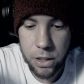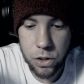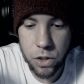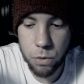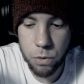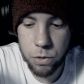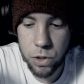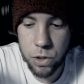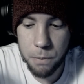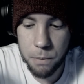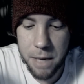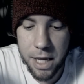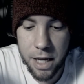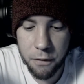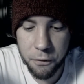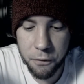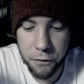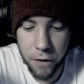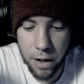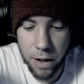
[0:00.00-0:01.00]
So to
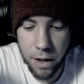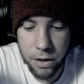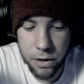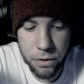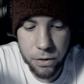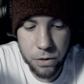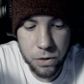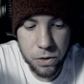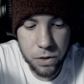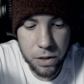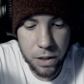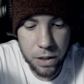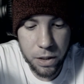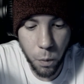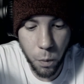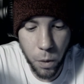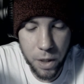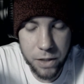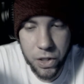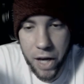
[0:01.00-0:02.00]
me, It Follows
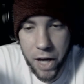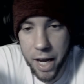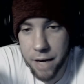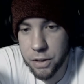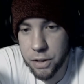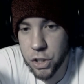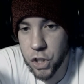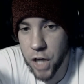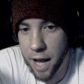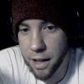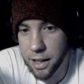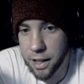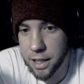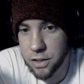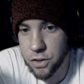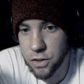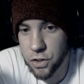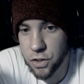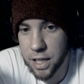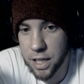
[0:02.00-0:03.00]
is kind of a
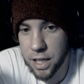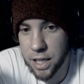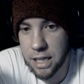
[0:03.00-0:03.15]
challenge.